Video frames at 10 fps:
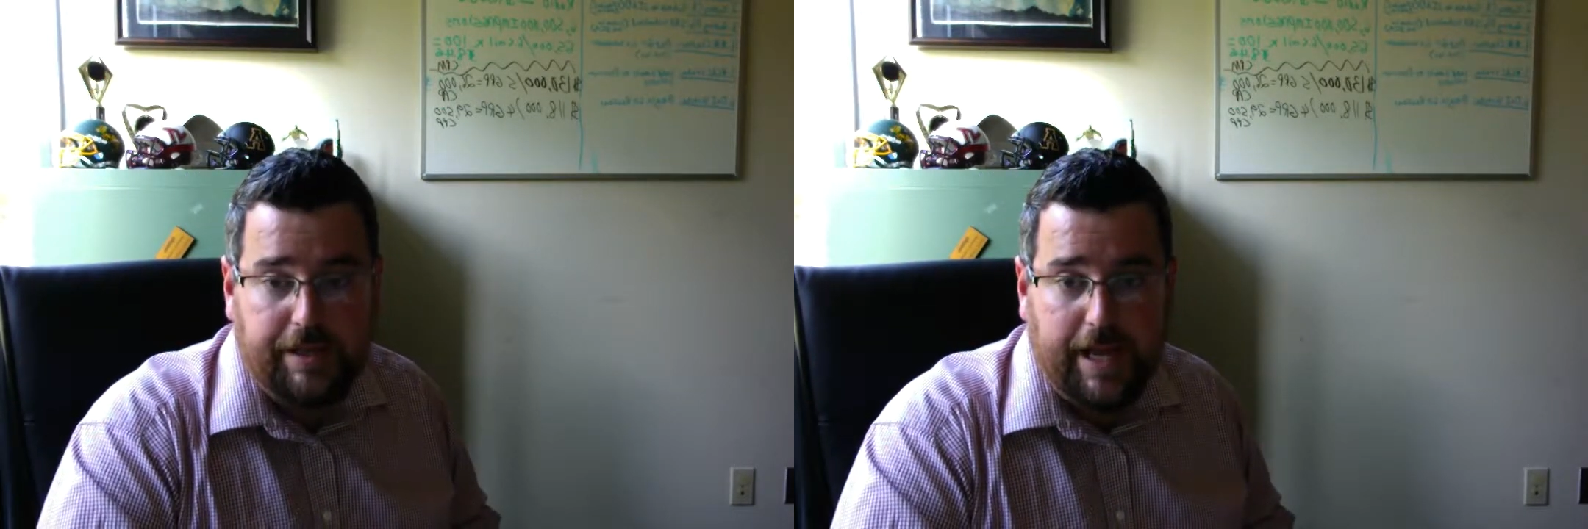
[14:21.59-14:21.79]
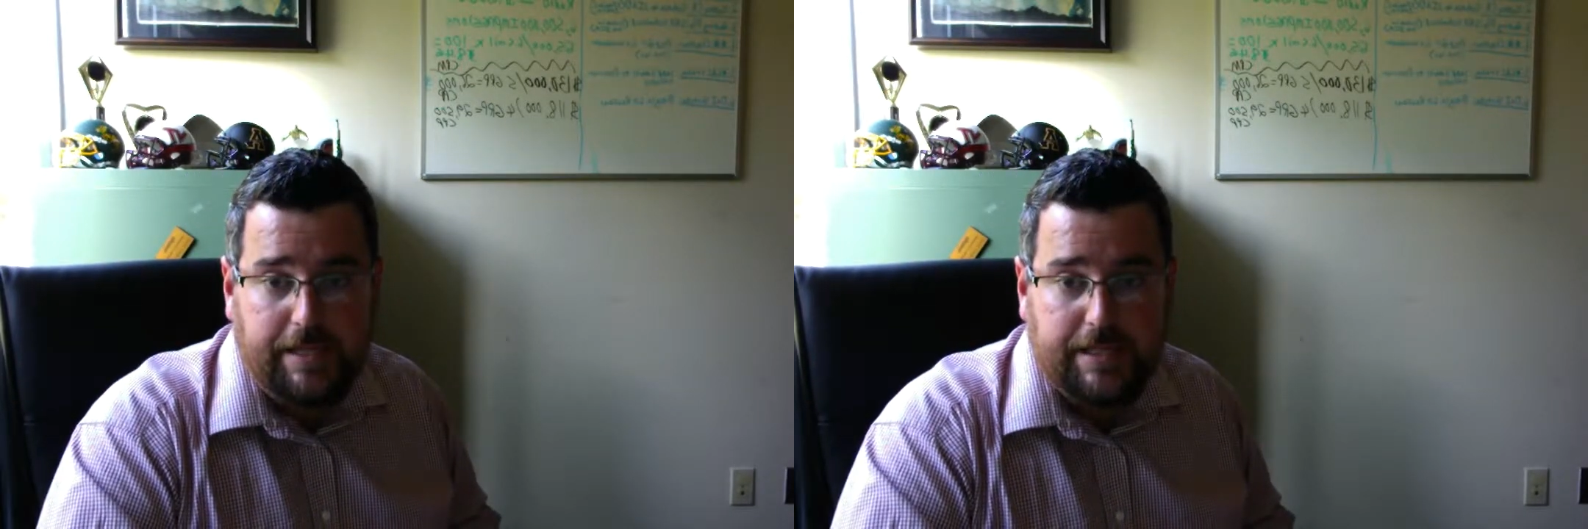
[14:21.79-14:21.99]

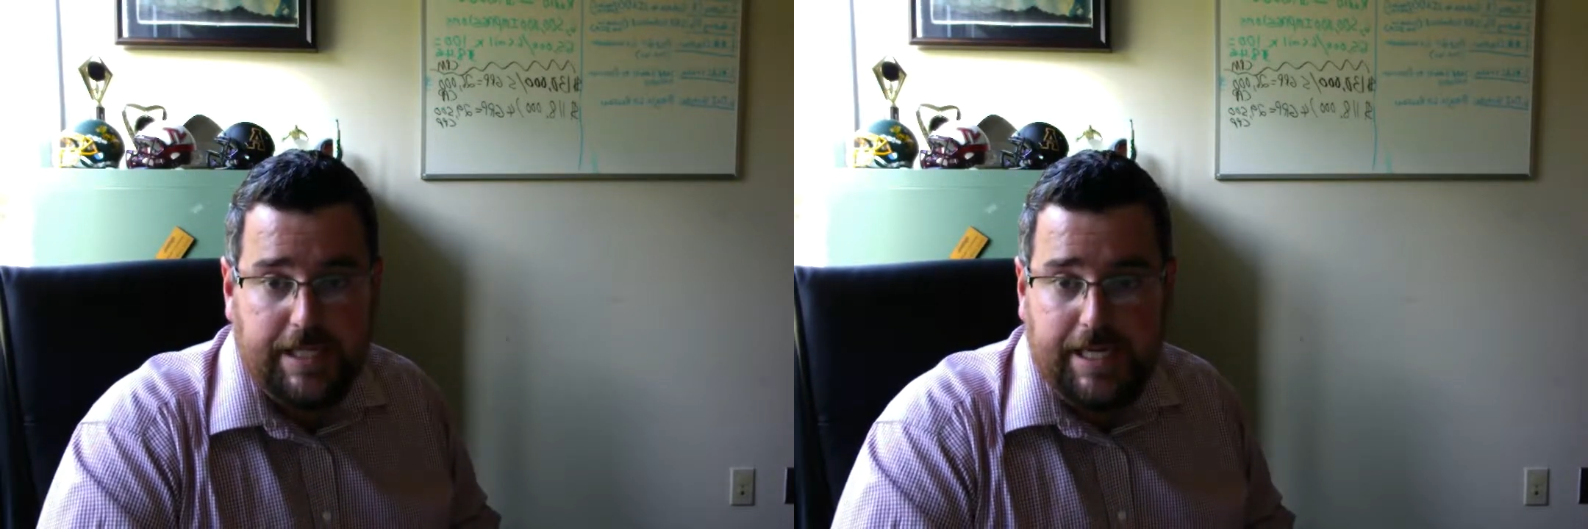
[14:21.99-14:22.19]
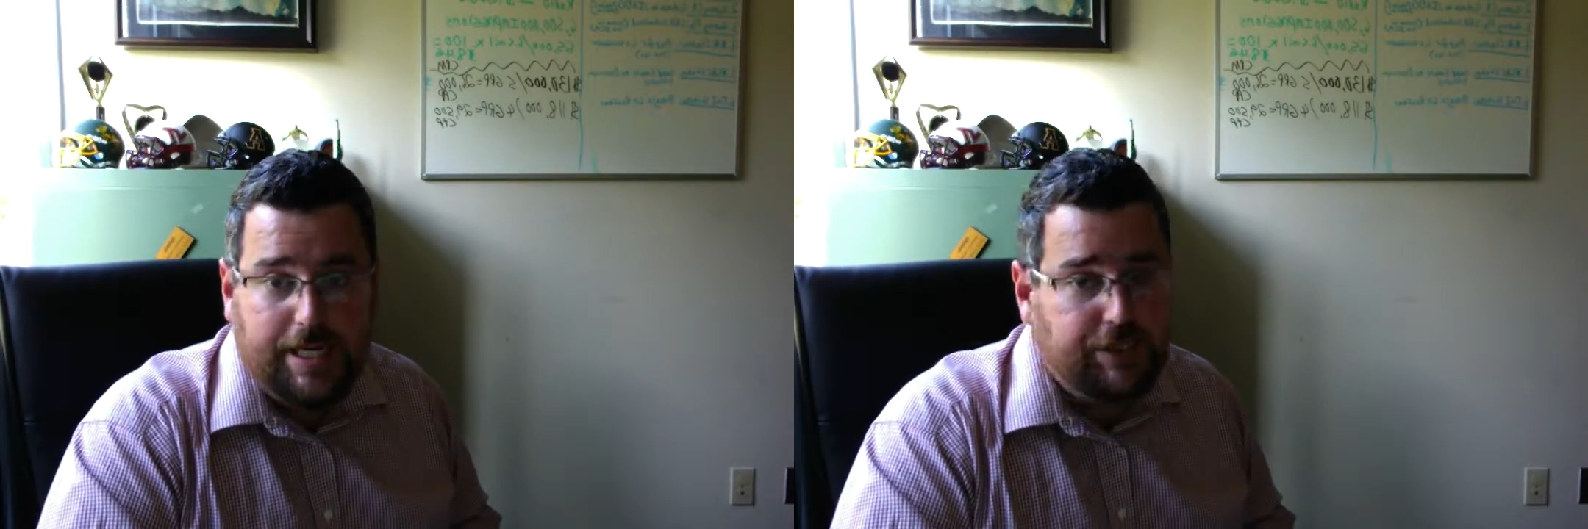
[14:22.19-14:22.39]
that,
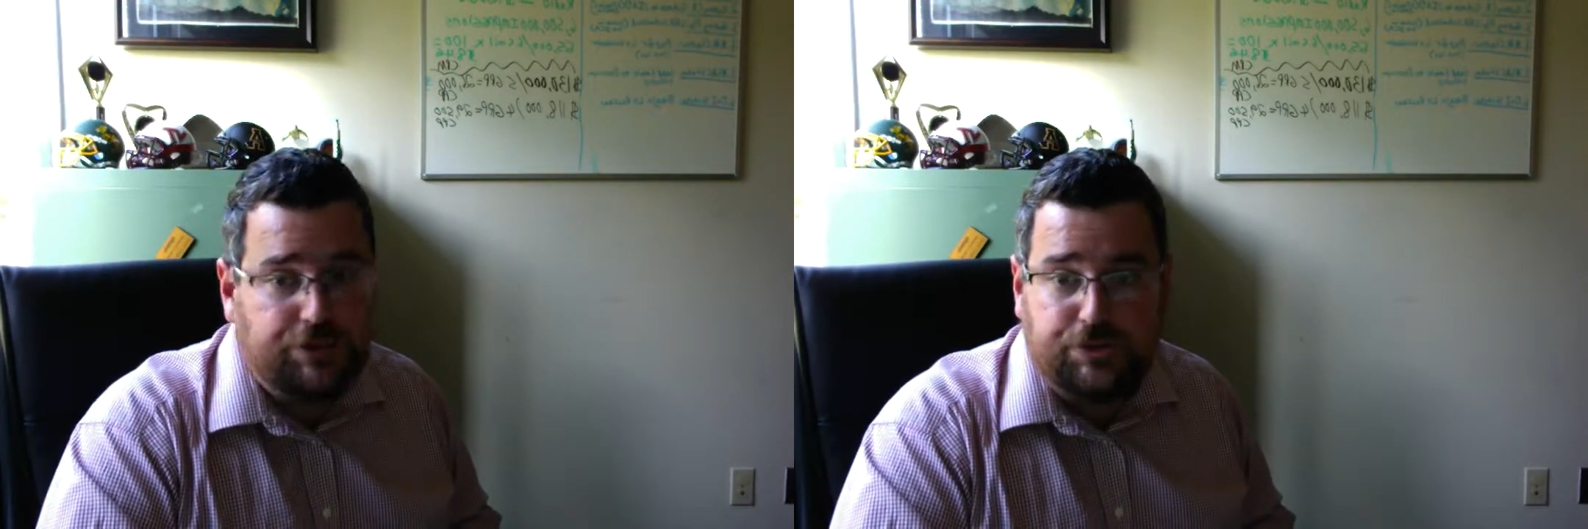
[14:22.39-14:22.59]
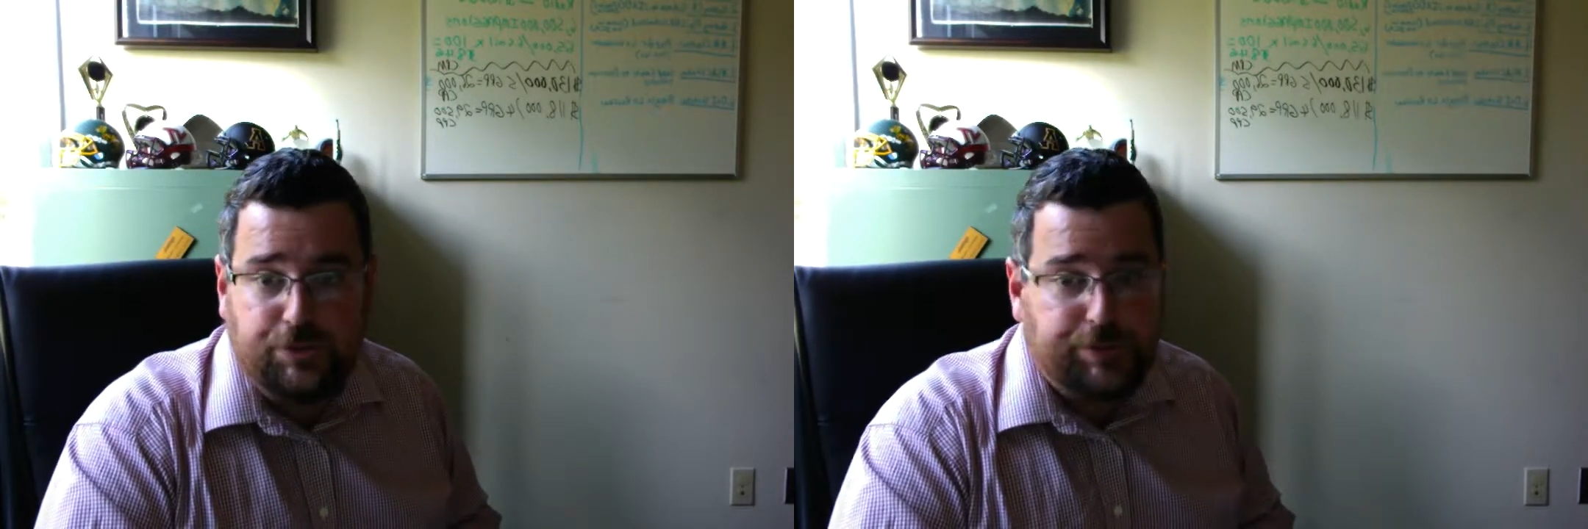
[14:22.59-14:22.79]
and it's
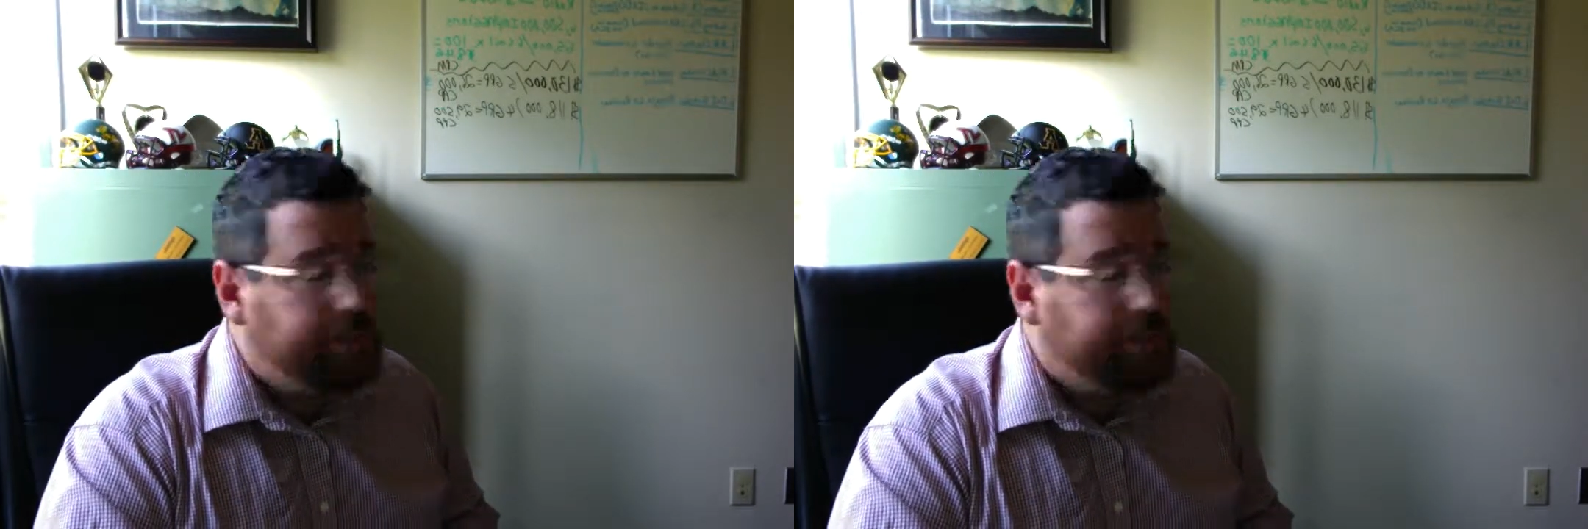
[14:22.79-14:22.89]
super